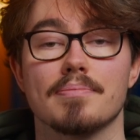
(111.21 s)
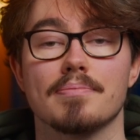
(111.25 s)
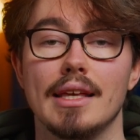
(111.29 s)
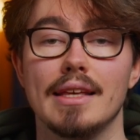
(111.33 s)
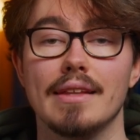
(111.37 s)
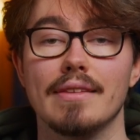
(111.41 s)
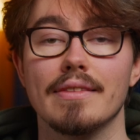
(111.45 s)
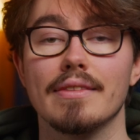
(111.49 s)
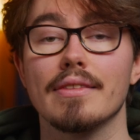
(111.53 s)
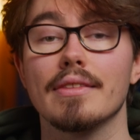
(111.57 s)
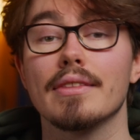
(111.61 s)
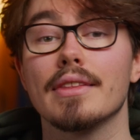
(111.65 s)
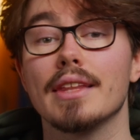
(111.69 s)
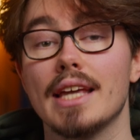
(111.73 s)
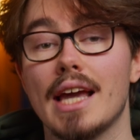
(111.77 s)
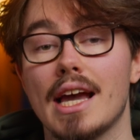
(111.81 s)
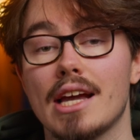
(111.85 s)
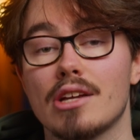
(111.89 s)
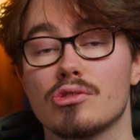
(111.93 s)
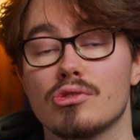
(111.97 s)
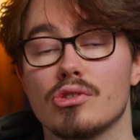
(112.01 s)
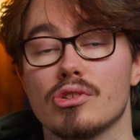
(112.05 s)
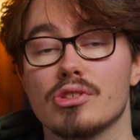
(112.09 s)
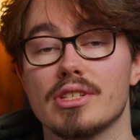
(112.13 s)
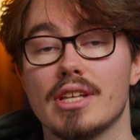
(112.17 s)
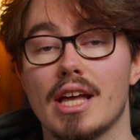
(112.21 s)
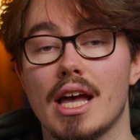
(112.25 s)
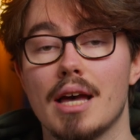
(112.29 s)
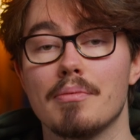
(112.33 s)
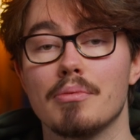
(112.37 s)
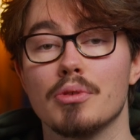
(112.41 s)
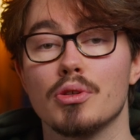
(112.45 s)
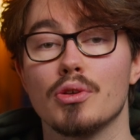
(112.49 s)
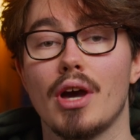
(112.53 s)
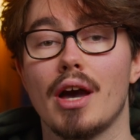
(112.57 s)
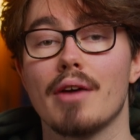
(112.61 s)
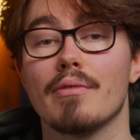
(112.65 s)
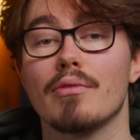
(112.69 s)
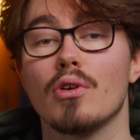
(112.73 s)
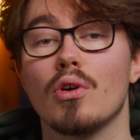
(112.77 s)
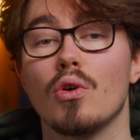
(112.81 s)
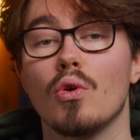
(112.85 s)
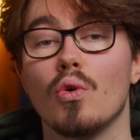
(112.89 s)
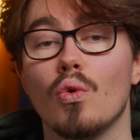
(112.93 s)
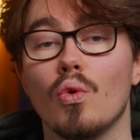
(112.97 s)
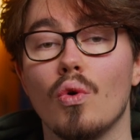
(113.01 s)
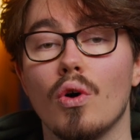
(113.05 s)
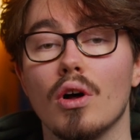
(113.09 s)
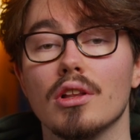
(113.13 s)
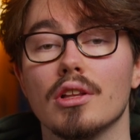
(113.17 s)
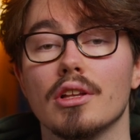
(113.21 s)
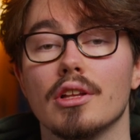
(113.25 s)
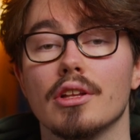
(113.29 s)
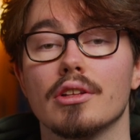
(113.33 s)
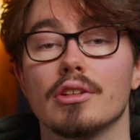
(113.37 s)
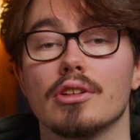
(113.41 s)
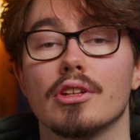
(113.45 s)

In the Extras tab, you have all